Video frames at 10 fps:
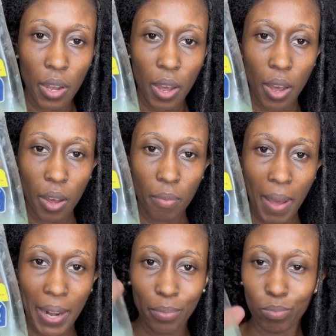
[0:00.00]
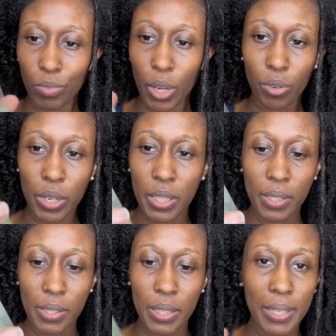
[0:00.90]
I
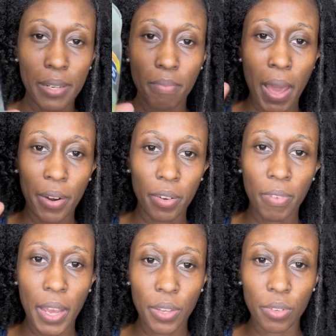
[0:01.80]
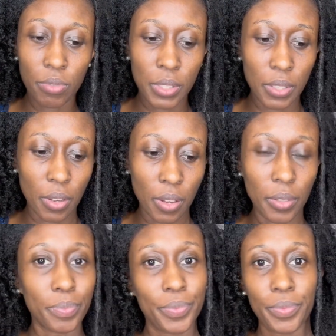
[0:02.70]
noticed it didn't matter if I used a
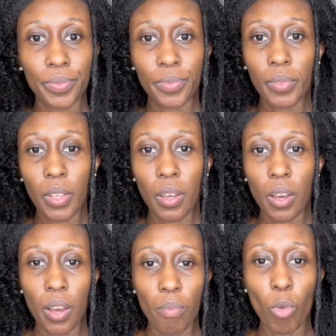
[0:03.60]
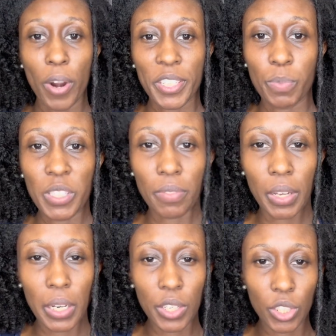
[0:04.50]
more expensive
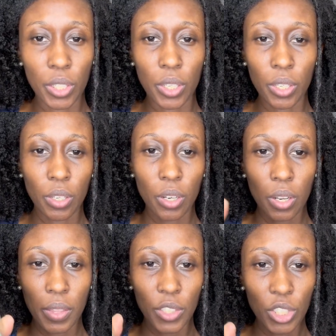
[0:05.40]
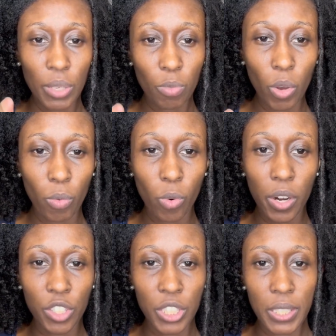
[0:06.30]
conditioner. The cheap one
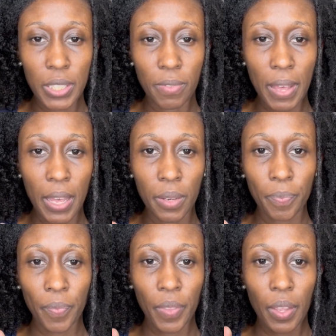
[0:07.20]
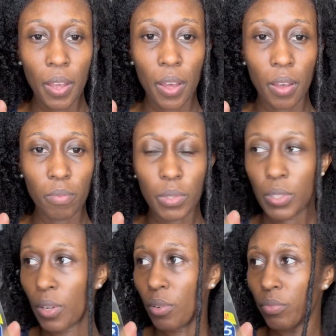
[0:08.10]
worked just as fine.
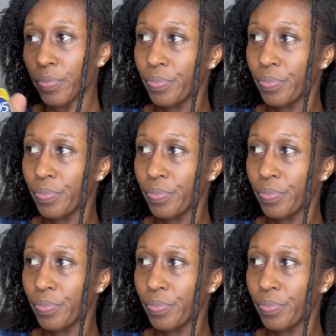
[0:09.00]
So